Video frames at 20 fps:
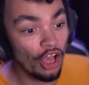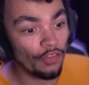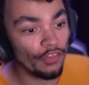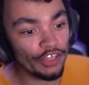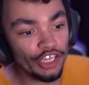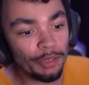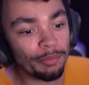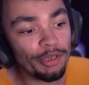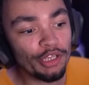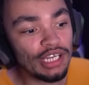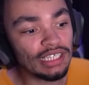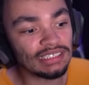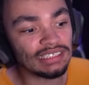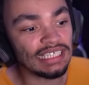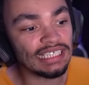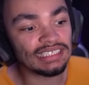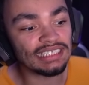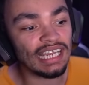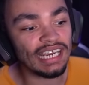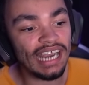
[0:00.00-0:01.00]
The
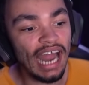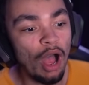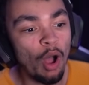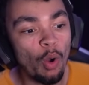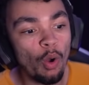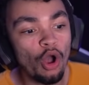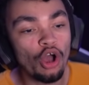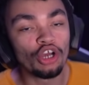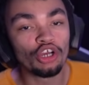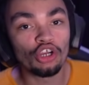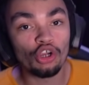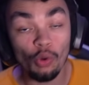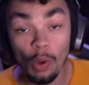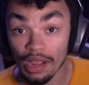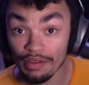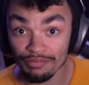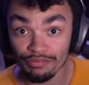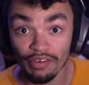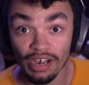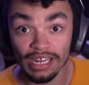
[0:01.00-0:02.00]
communities are now,
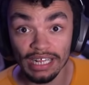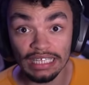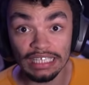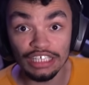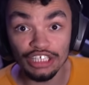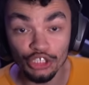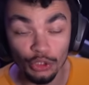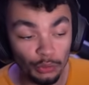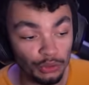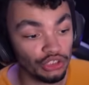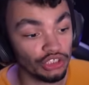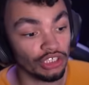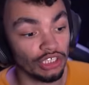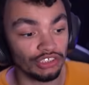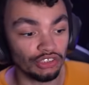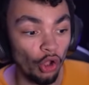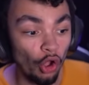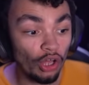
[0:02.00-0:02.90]
quite frankly, useless.